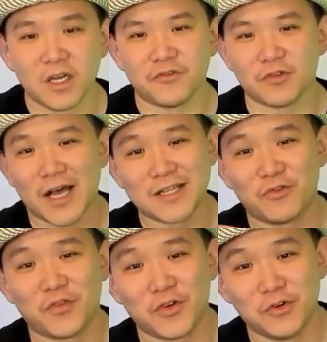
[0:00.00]
If you like the
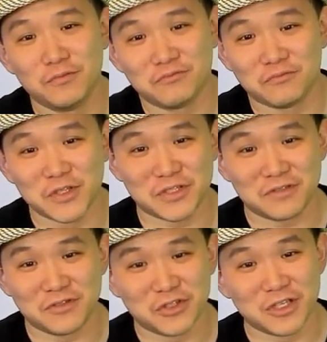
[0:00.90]
review, which
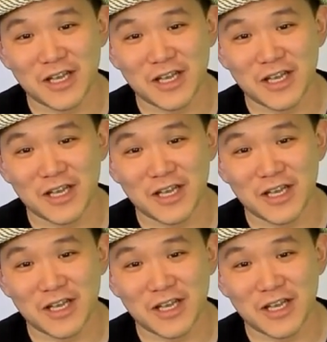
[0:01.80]
shouldn't